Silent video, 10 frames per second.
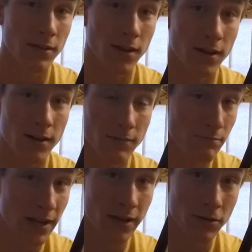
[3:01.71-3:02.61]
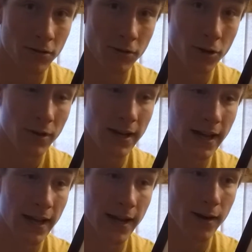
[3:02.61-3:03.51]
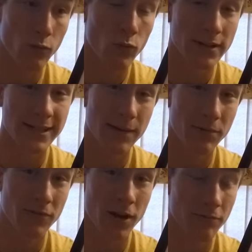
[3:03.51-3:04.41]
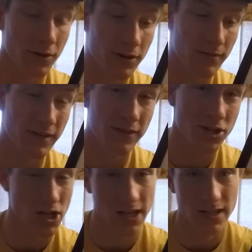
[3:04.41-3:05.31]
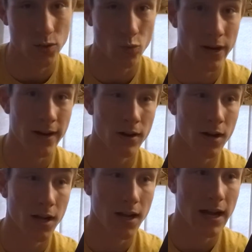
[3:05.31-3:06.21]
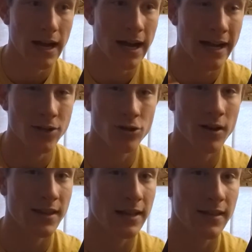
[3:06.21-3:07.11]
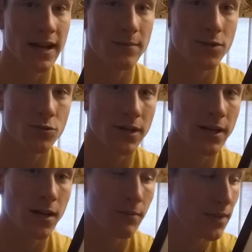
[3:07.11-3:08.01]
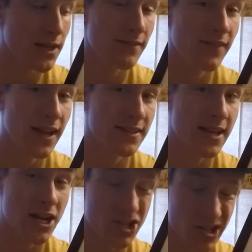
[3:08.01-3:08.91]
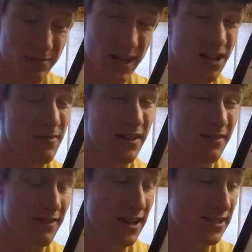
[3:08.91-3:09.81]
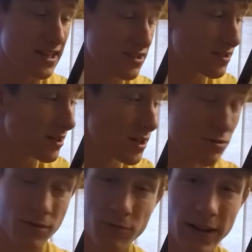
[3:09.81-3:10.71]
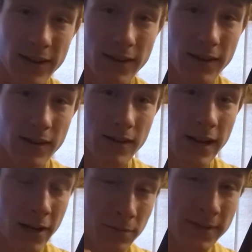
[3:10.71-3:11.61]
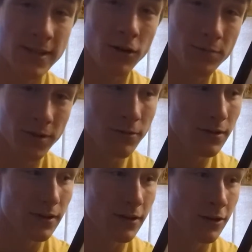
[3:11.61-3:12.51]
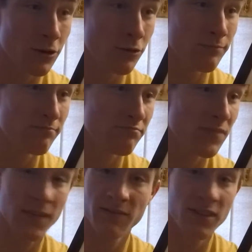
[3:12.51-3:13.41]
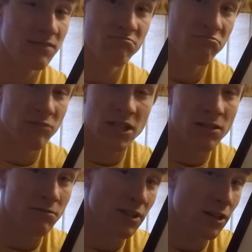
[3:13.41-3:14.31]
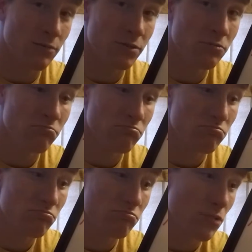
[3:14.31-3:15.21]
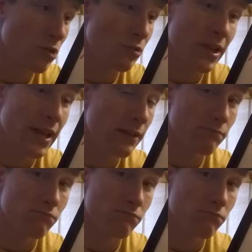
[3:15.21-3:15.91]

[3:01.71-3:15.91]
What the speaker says: the bait you're throwing and what type of cover you're going to be fishing is where I draw that line between a medium fast action and a medium heavy fast action. So either way, I hope this helped you. Hope if it didn't really help you, okay,